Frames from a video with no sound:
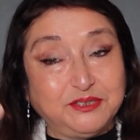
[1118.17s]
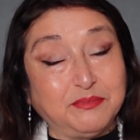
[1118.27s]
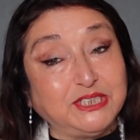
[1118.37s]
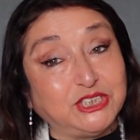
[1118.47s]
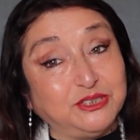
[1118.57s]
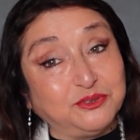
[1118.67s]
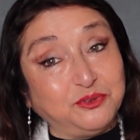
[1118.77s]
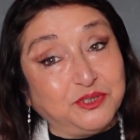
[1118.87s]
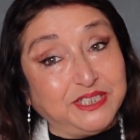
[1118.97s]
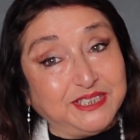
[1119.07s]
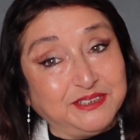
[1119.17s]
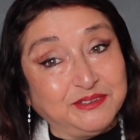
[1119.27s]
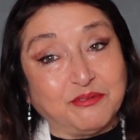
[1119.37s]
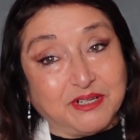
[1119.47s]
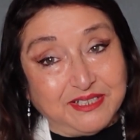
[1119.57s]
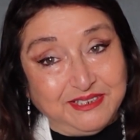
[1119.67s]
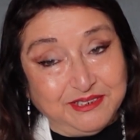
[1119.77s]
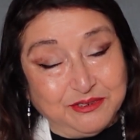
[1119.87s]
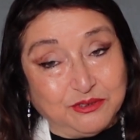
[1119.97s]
She might cheat on you again, right?